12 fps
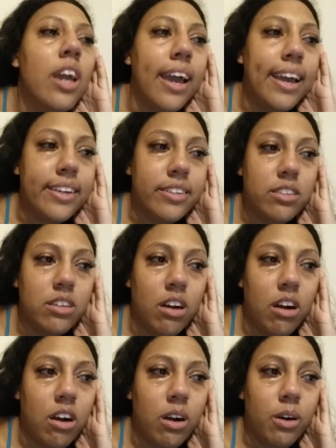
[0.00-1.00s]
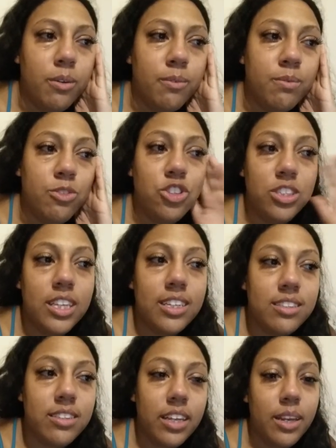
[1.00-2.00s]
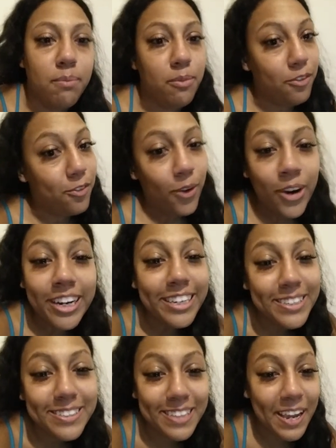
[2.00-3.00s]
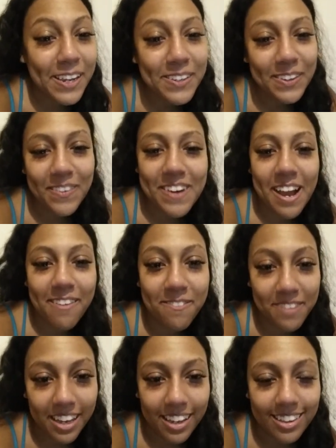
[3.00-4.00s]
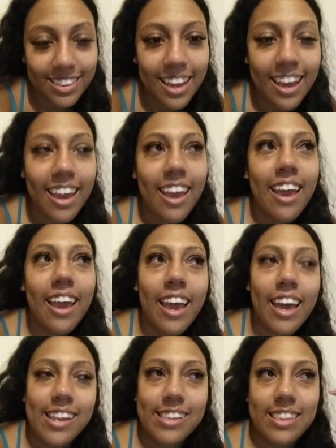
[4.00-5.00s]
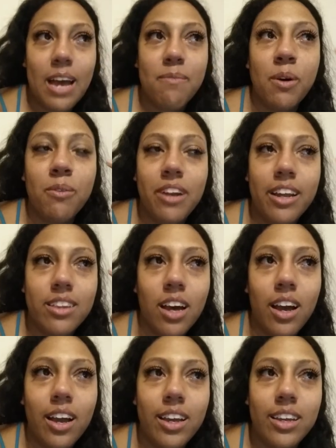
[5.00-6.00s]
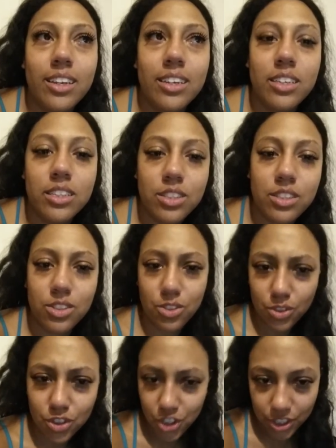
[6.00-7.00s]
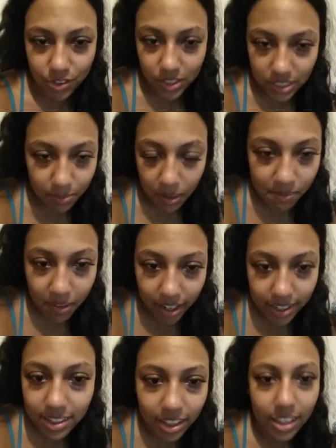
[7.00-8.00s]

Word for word: And um, she then said, and before you say you don't have faith, and at that moment I thought, is she reading my mind?